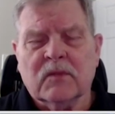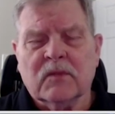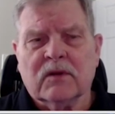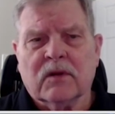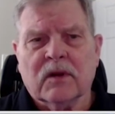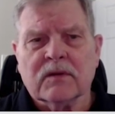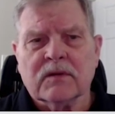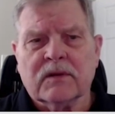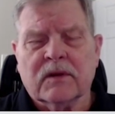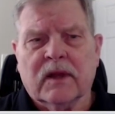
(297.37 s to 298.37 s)
materials
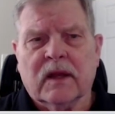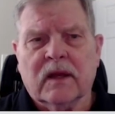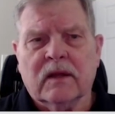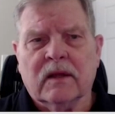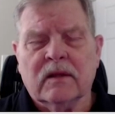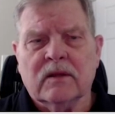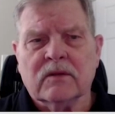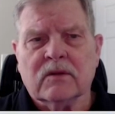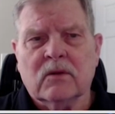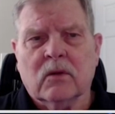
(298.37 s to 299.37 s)
that they're getting in, in
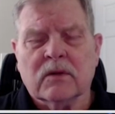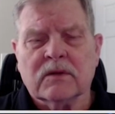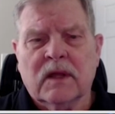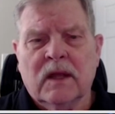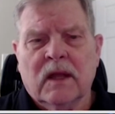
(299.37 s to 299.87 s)
schools.